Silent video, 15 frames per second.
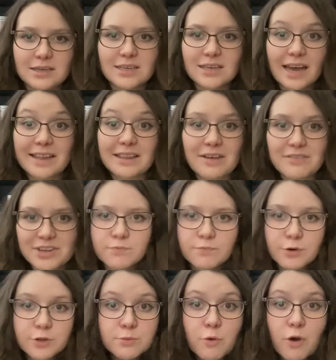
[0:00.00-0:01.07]
I love it.
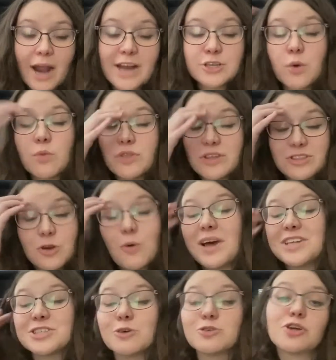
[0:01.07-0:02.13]
Furthermore, I don't think the
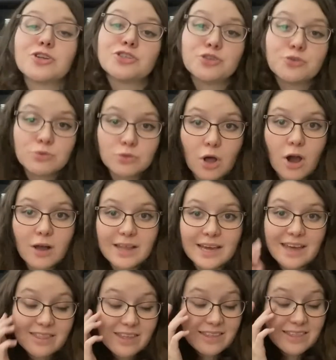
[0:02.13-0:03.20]
quest goes on too long.
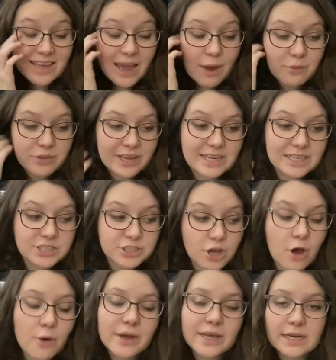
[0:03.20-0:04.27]
I think they get where they need to
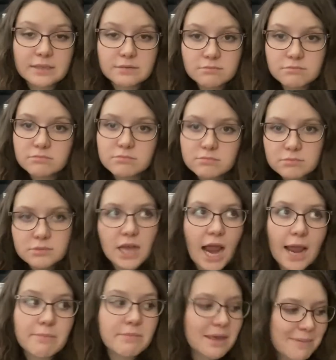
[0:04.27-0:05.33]
go in a
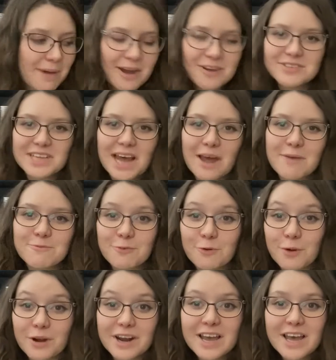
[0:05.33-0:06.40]
timely amount of time
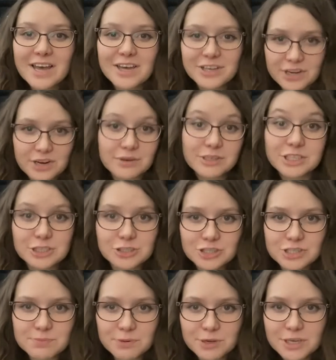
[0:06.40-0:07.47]
for, a
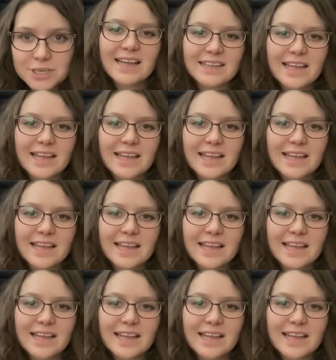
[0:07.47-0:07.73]
children's book.